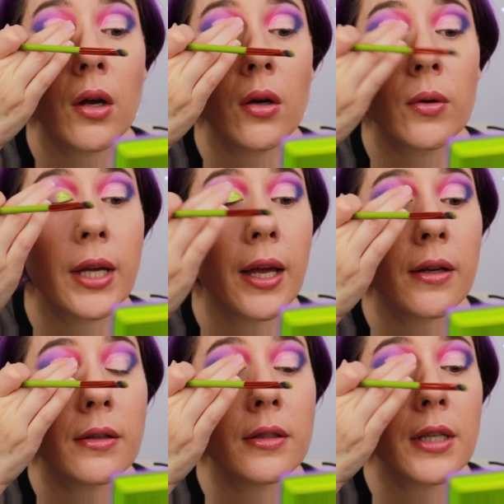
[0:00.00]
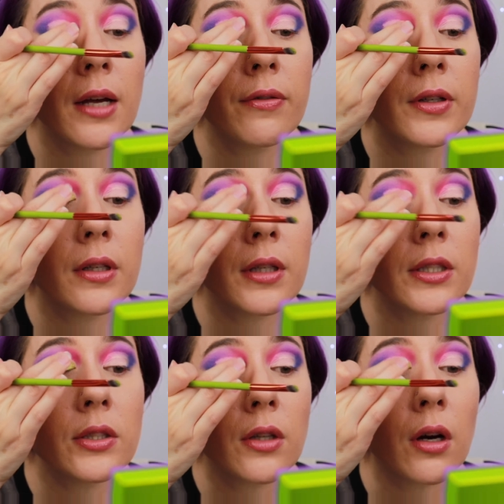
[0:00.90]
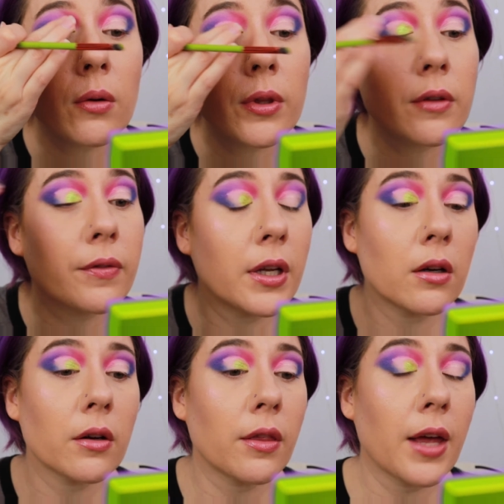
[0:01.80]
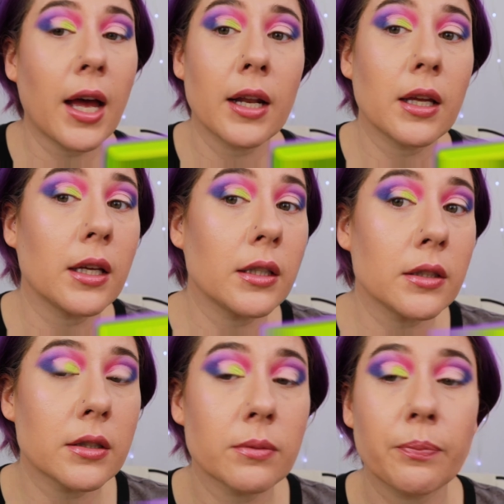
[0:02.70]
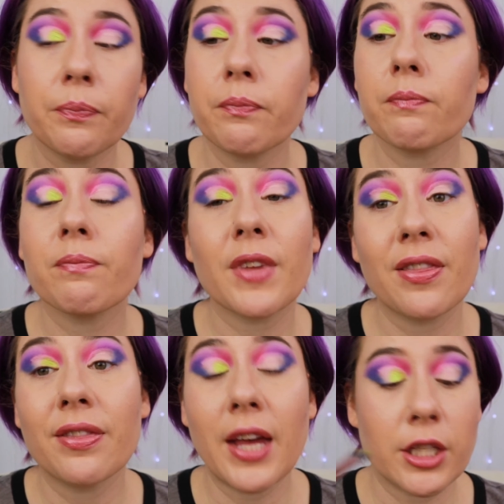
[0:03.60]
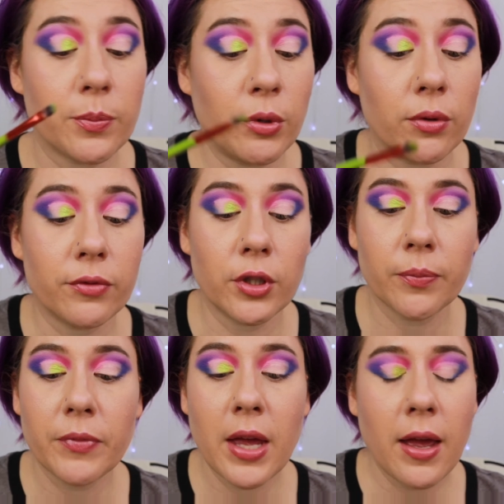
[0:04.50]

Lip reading: Okay, definitely start with the finger. That's beautiful.